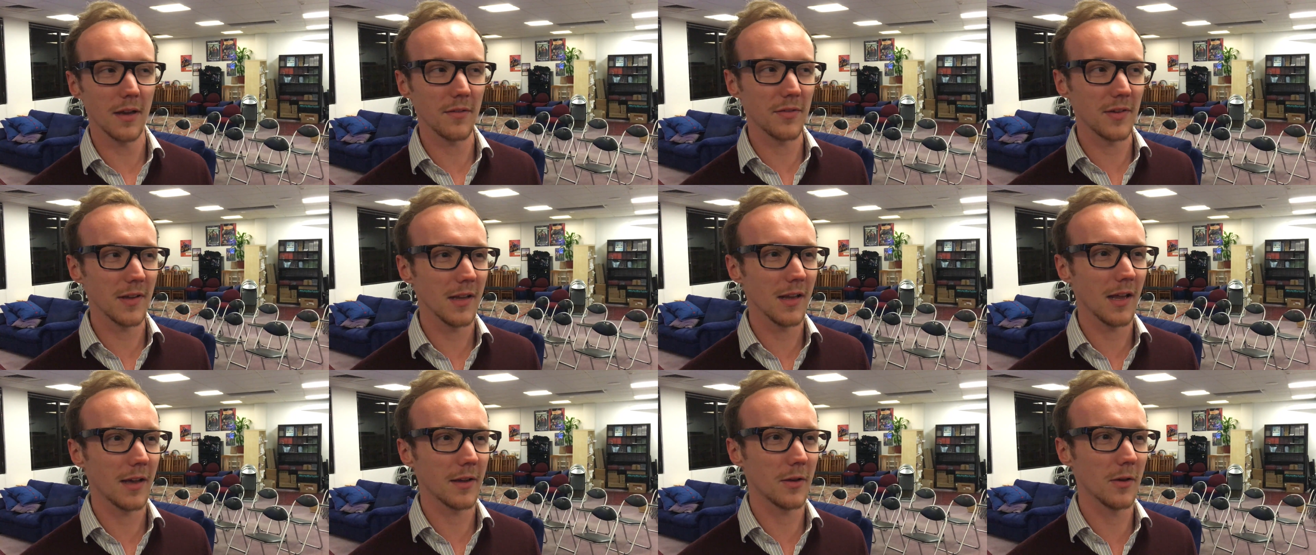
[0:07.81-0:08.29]
I
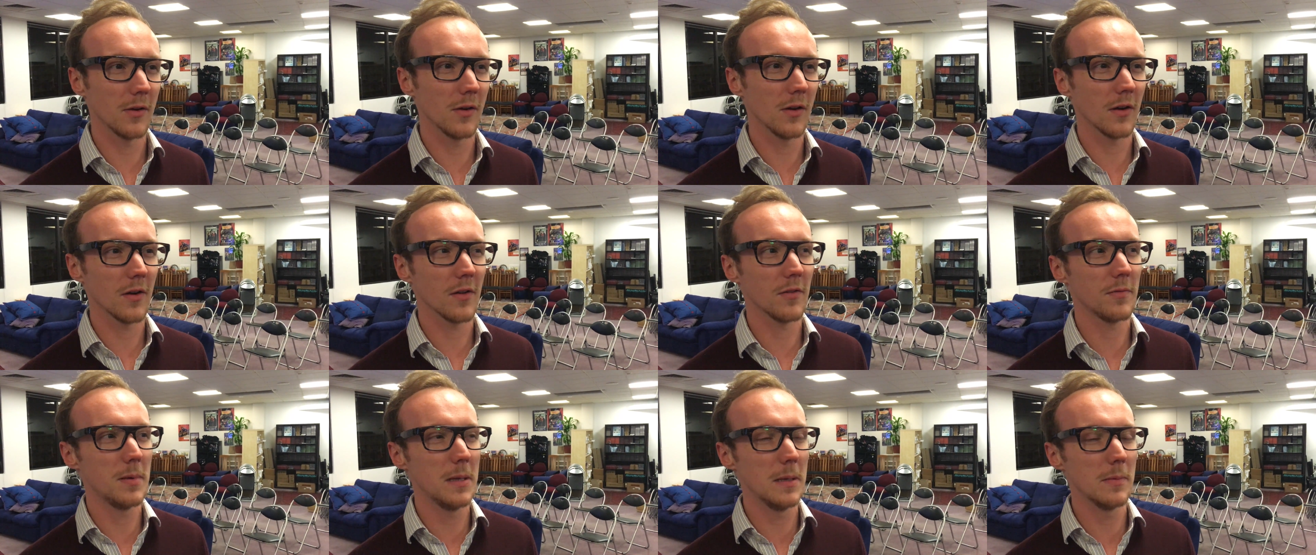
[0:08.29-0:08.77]
feel like a
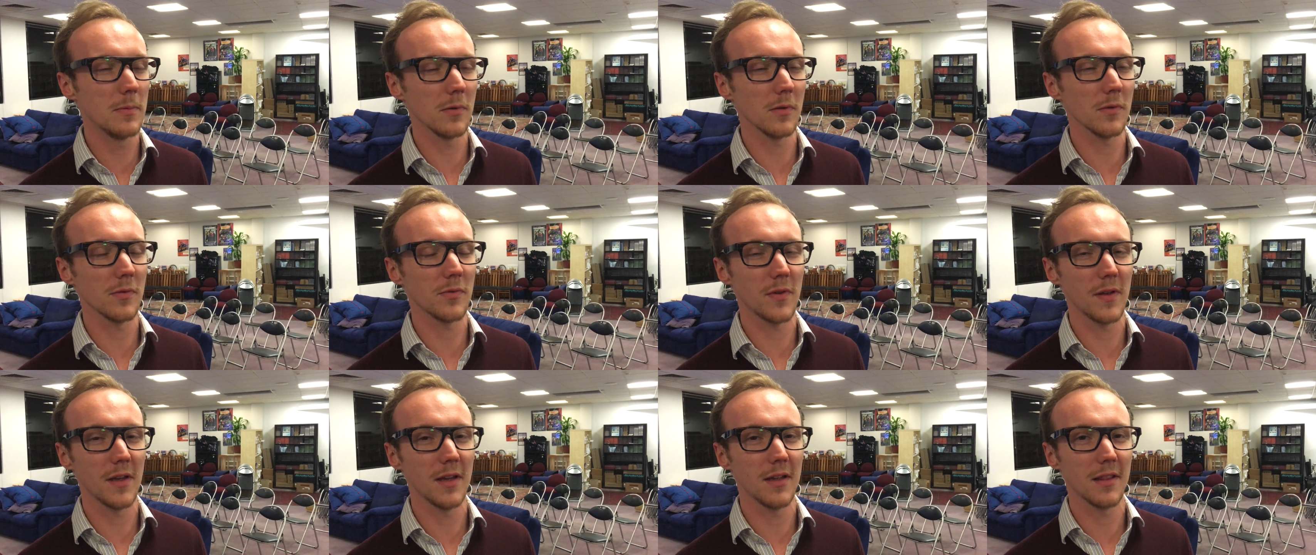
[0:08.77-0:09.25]
lot of people
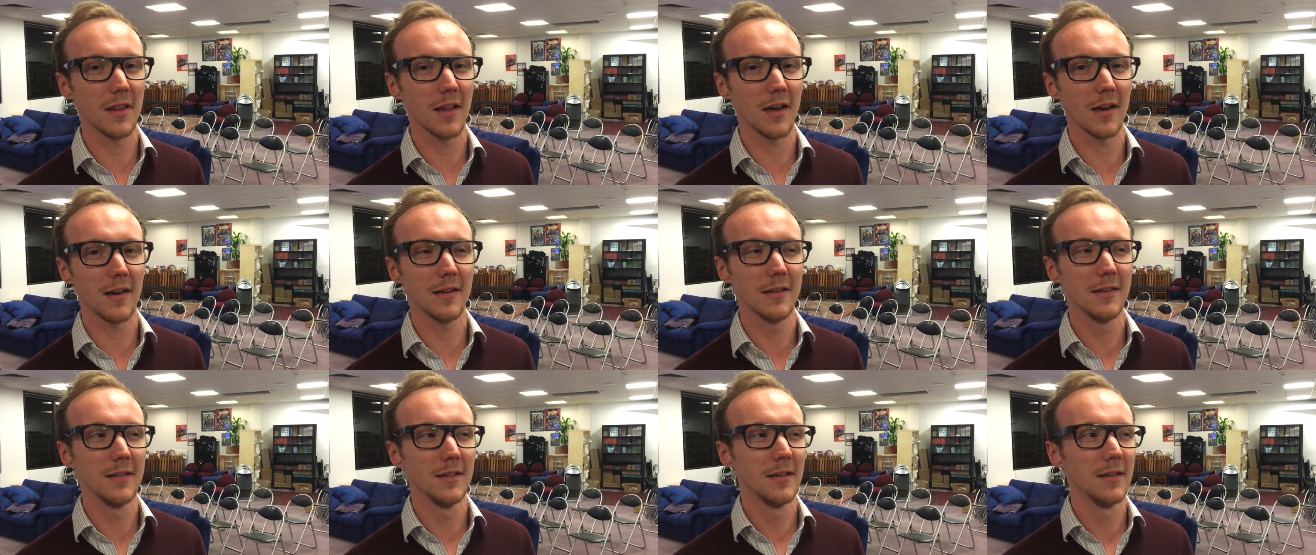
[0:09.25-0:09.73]
think
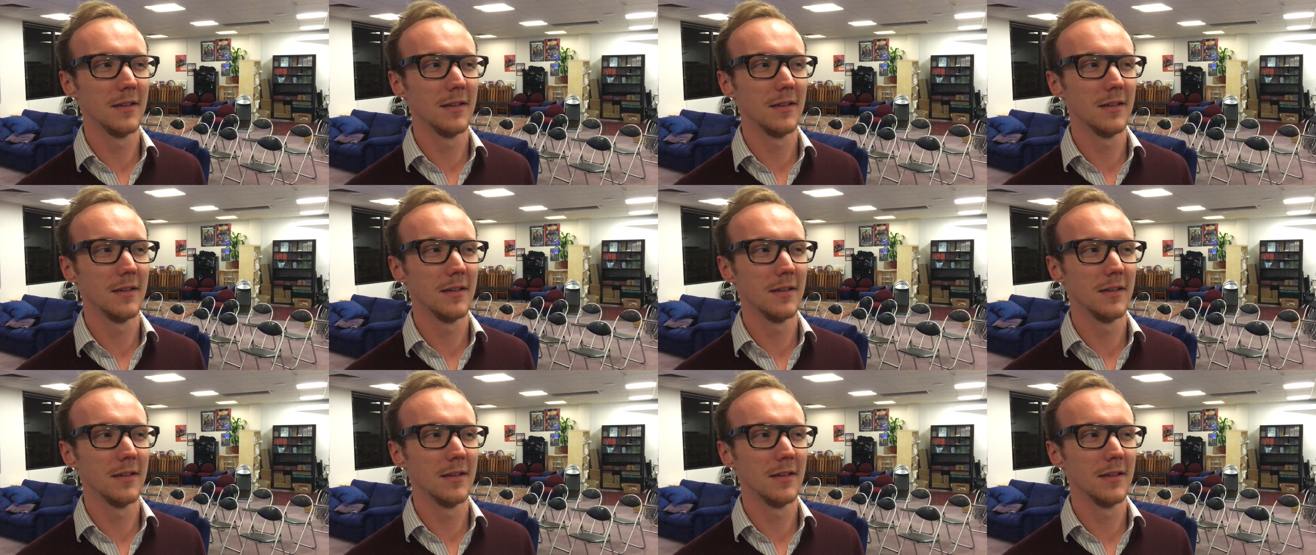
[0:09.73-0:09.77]
that